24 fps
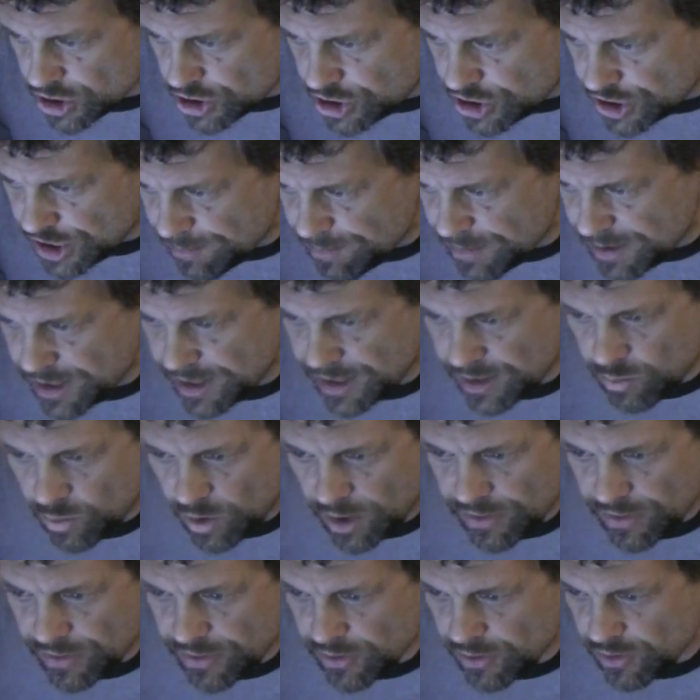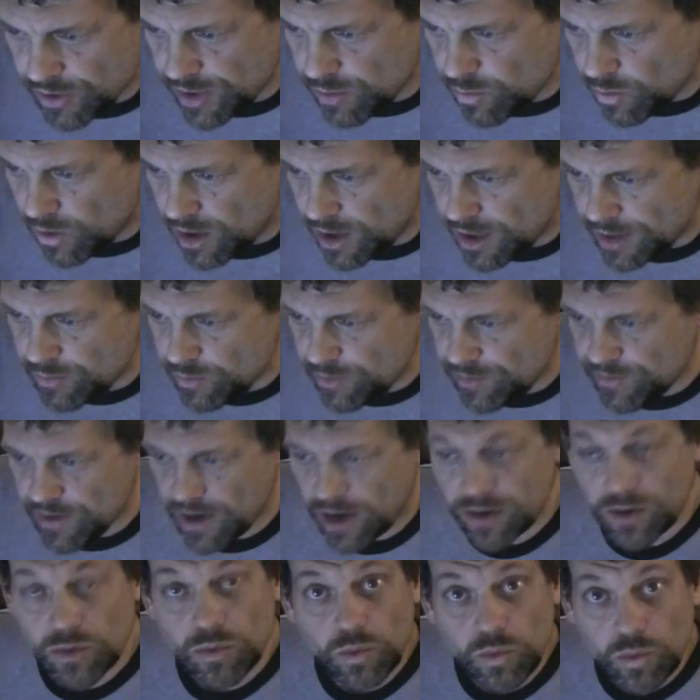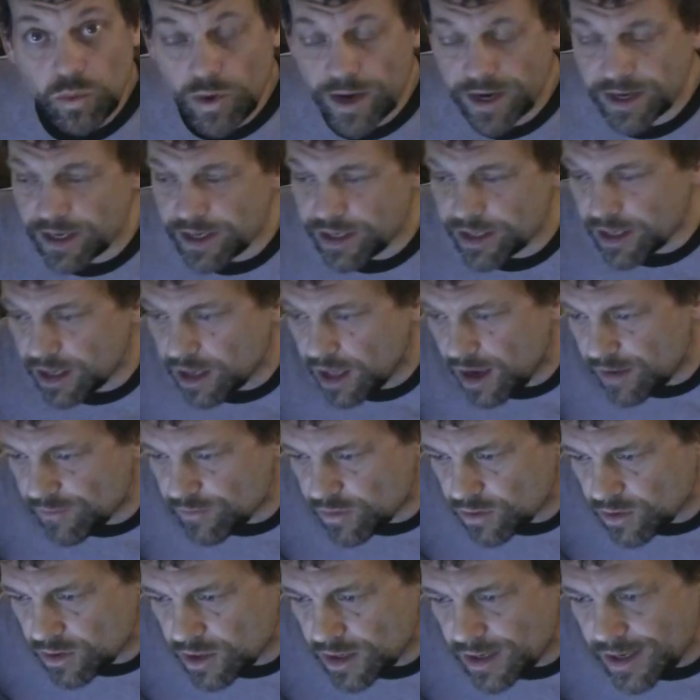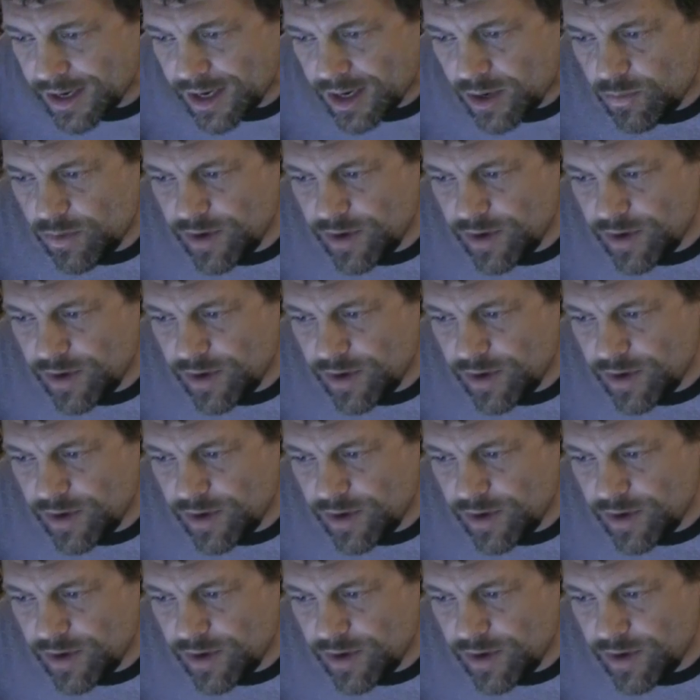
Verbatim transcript: Shippy 131. We've got Wicked Lover.